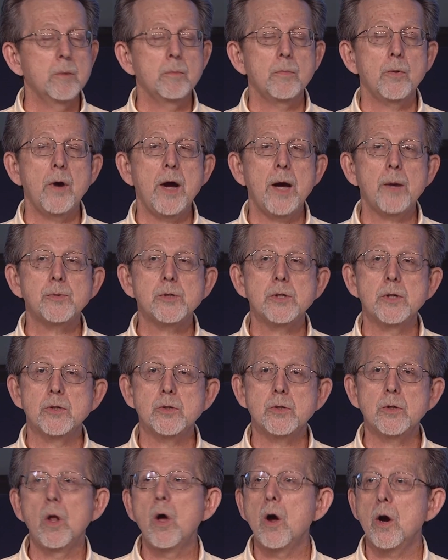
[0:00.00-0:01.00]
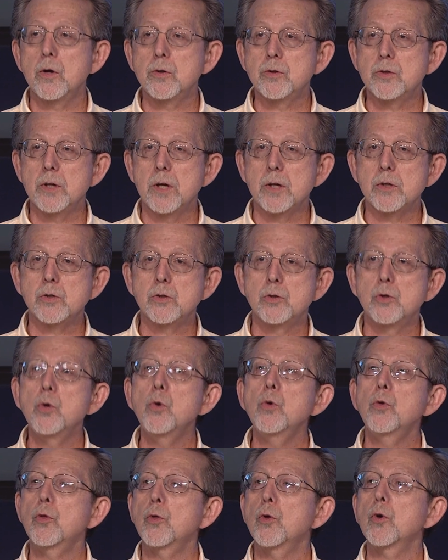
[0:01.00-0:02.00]
perhaps as large as
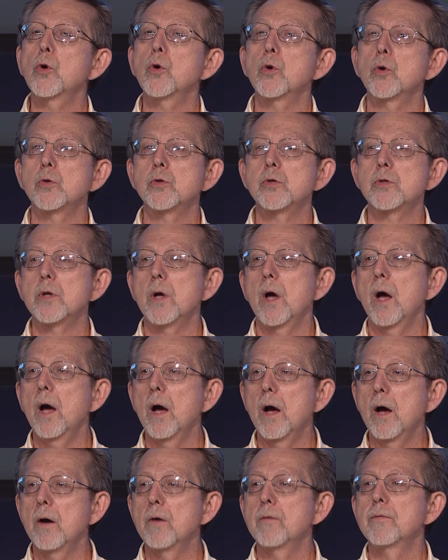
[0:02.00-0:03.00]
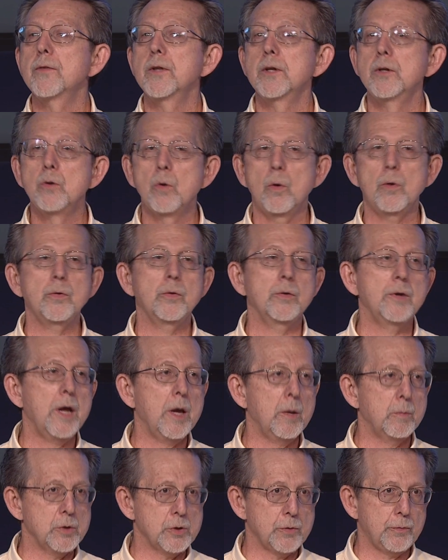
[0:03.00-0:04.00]
two thirds of the northern
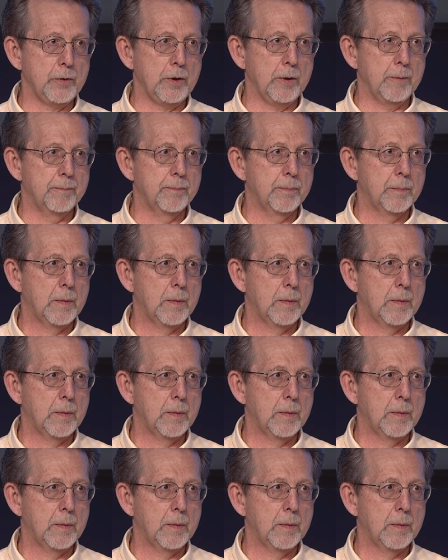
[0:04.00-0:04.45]
hemisphere.